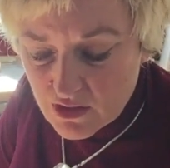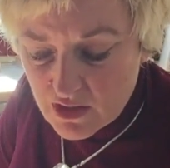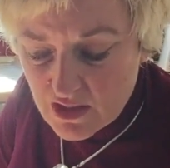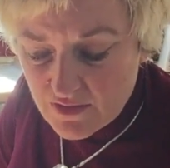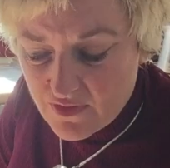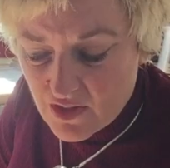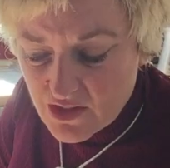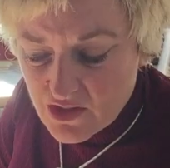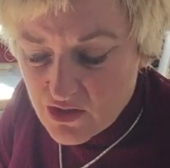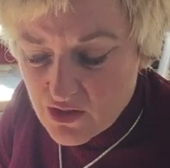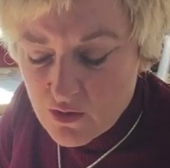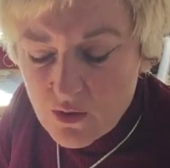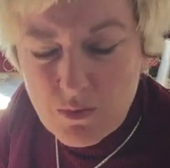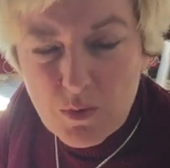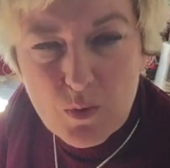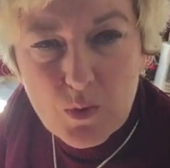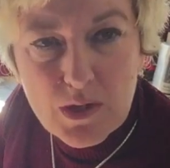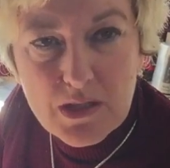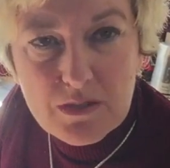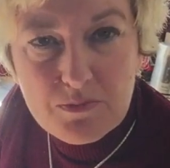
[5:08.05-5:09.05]
and if I do, I'm
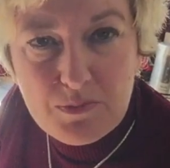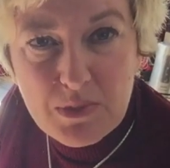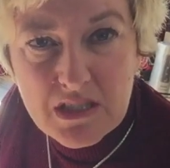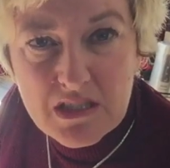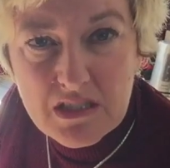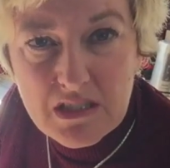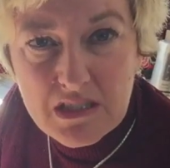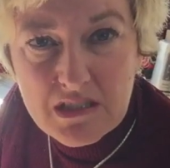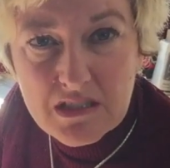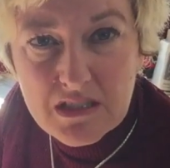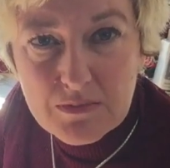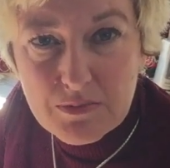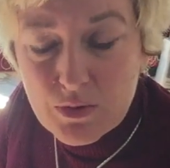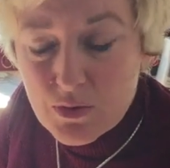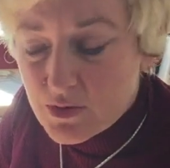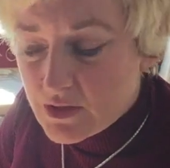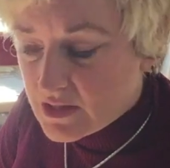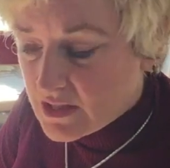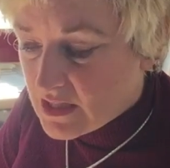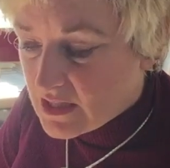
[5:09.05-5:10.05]
always bitterly
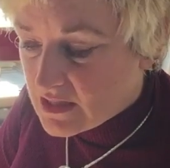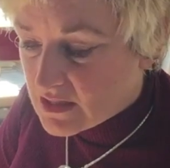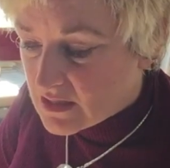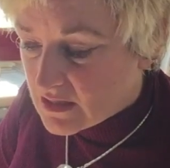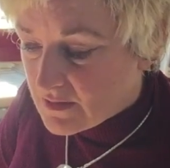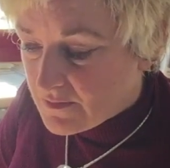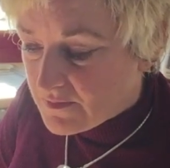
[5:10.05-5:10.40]
disappointed.